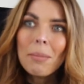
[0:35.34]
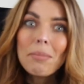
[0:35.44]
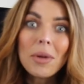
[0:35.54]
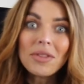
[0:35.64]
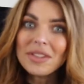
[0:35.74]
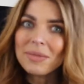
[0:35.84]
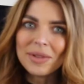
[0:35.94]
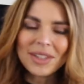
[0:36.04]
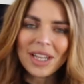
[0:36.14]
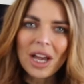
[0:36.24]
months and
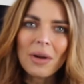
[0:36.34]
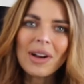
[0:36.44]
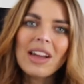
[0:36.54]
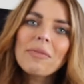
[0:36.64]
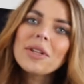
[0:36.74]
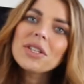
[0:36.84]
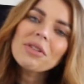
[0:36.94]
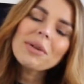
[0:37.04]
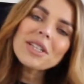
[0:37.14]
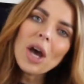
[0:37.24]
months ago, and I've been
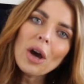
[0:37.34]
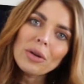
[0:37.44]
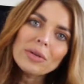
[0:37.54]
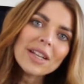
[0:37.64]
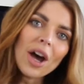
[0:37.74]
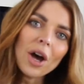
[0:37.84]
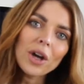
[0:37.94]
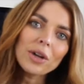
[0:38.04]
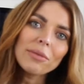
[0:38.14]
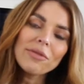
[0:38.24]
doing my toes at
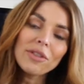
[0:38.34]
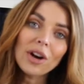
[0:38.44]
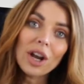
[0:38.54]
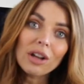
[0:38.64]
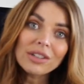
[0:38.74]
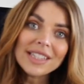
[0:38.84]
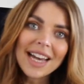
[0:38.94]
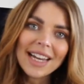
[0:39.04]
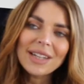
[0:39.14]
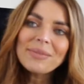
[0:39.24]
home for a long
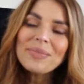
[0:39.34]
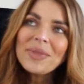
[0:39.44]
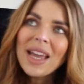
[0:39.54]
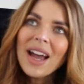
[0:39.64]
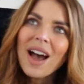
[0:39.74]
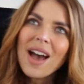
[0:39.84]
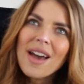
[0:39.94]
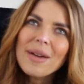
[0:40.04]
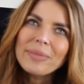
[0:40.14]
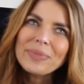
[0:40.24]
time.
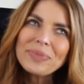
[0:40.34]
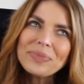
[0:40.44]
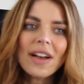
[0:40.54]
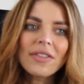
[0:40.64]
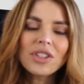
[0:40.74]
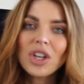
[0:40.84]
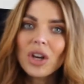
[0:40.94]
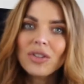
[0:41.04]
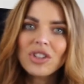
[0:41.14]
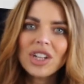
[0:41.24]
Found
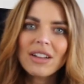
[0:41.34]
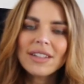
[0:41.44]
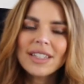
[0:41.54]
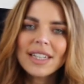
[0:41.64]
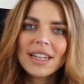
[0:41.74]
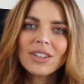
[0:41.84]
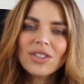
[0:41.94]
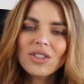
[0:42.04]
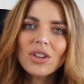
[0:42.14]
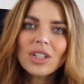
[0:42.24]
the gel
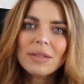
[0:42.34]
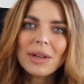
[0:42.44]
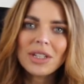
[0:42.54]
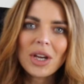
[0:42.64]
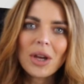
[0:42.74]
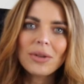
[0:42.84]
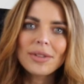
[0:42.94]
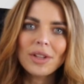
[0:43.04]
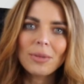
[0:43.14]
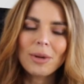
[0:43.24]
stuck to my
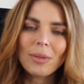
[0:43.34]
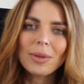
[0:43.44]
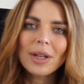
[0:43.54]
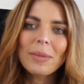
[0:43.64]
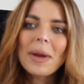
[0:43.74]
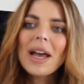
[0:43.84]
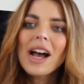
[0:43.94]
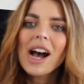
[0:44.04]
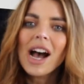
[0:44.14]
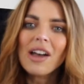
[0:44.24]
toes, no problem.
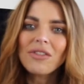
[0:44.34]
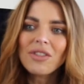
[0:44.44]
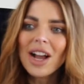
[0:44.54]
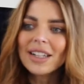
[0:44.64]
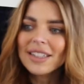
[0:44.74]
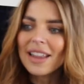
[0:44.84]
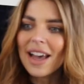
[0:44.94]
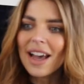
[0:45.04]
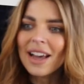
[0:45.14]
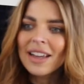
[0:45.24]
I've cracked
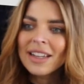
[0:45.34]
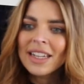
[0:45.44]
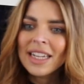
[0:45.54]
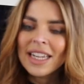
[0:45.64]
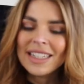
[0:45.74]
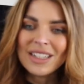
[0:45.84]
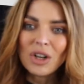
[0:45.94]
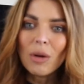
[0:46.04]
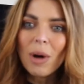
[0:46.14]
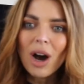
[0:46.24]
that, it didn't
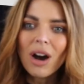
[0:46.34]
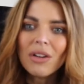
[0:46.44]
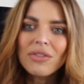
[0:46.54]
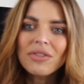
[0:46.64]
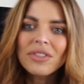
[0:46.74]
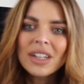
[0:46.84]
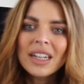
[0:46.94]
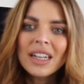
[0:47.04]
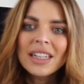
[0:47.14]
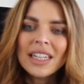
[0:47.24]
come off,
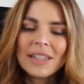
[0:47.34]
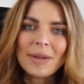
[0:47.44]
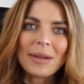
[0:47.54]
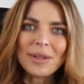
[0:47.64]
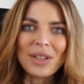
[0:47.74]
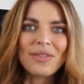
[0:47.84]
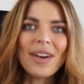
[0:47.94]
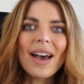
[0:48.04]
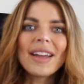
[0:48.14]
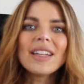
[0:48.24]
it's been absolutely
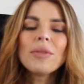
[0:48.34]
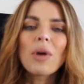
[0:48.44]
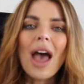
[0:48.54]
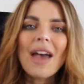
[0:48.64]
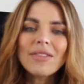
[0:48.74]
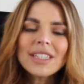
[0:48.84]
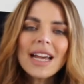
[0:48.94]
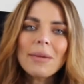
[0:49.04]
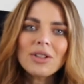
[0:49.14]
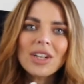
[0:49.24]
fine. But every
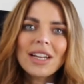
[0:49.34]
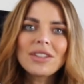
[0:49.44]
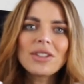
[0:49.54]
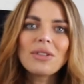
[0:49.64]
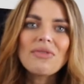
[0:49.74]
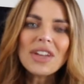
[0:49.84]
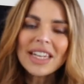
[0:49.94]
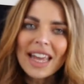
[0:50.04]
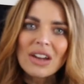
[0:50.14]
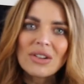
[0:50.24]
time I tried to do
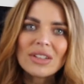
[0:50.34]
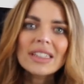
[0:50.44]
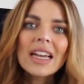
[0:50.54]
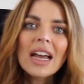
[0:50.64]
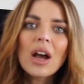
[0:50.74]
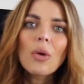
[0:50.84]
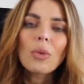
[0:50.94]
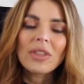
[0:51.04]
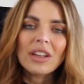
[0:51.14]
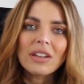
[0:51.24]
fingernails,
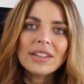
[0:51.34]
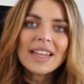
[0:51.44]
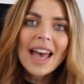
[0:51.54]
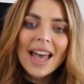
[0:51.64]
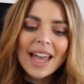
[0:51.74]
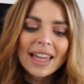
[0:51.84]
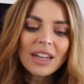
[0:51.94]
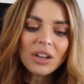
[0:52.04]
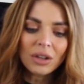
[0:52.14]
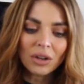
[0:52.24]
within a
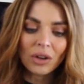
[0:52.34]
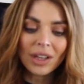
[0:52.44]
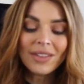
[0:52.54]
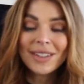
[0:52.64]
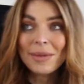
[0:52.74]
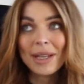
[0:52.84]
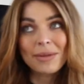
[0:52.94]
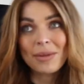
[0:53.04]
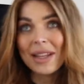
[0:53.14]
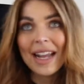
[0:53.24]
day, or even
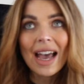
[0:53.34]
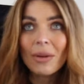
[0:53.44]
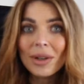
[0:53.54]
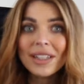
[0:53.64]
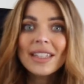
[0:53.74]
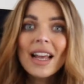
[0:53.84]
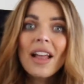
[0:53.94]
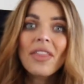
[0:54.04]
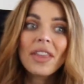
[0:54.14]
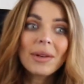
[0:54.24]
sometimes within hours,
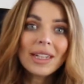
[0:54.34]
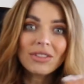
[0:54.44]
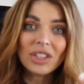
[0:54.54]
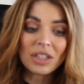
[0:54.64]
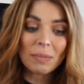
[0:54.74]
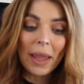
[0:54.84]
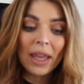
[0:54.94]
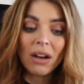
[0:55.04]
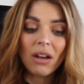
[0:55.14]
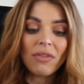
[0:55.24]
they would literally just
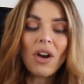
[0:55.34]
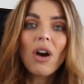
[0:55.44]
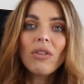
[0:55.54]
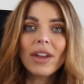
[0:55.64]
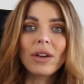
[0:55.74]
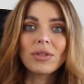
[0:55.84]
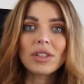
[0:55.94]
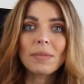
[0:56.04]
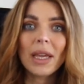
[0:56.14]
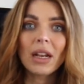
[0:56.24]
peel off. The whole nail would
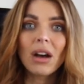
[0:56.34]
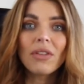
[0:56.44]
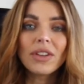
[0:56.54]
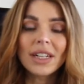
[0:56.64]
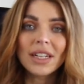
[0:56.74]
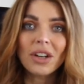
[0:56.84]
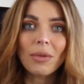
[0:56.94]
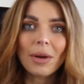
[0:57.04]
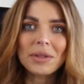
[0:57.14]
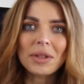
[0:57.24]
just peel off, and I didn't know
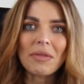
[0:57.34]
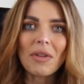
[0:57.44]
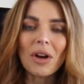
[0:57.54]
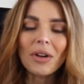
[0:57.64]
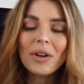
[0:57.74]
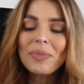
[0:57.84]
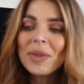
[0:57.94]
what I was doing wrong.